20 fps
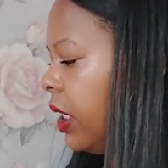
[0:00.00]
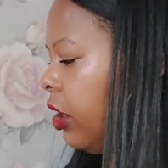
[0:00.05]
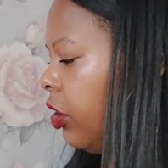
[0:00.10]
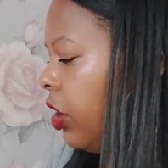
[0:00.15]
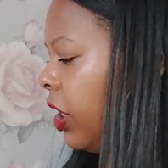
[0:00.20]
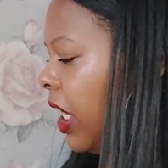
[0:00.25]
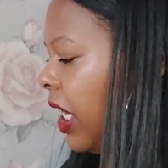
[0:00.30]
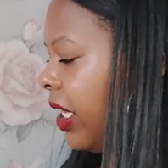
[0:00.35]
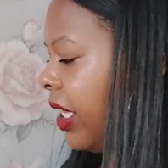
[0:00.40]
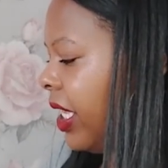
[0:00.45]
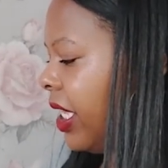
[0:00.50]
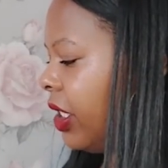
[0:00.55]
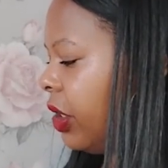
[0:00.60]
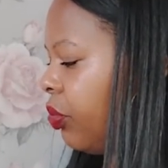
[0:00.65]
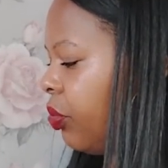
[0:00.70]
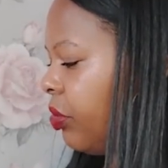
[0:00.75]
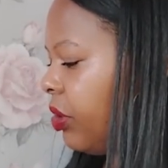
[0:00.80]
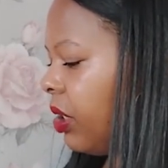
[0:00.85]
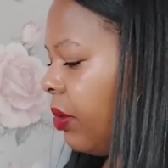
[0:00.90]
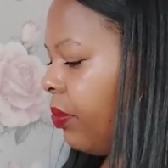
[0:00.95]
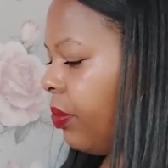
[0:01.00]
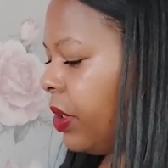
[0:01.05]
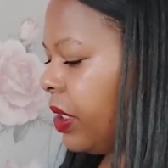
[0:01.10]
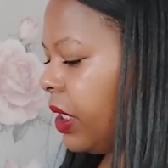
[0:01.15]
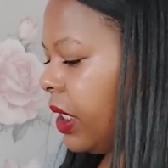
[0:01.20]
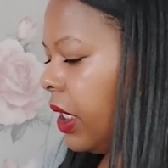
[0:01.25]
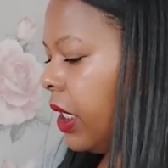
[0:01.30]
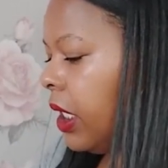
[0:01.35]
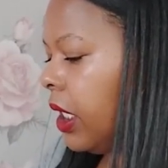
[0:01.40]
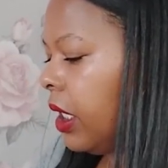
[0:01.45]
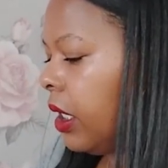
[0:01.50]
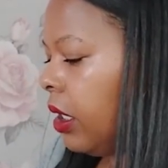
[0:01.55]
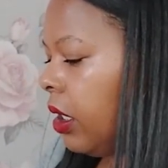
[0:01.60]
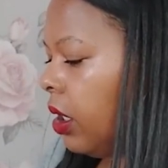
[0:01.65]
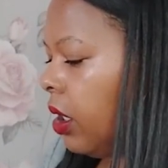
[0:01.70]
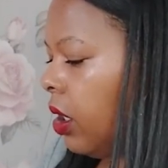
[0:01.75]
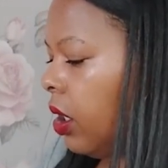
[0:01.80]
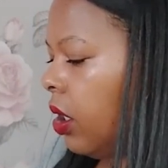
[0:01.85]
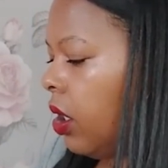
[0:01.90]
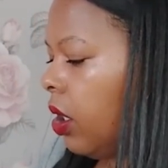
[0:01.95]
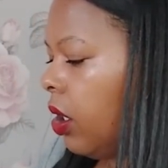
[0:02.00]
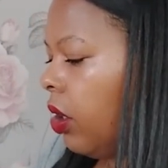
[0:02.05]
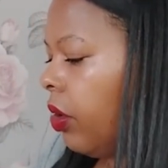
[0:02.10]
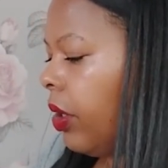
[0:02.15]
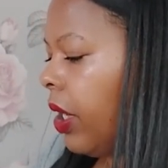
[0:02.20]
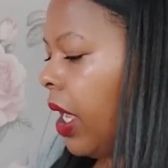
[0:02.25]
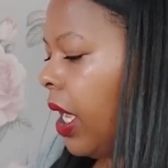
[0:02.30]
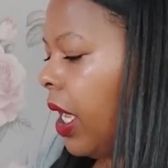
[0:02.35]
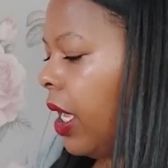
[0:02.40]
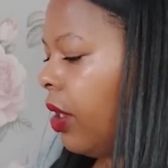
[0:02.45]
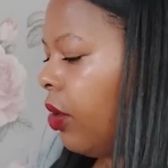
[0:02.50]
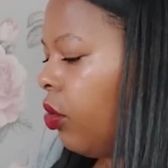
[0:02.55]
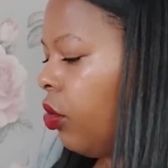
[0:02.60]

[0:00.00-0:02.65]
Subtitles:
You could have had kids with somebody, okay?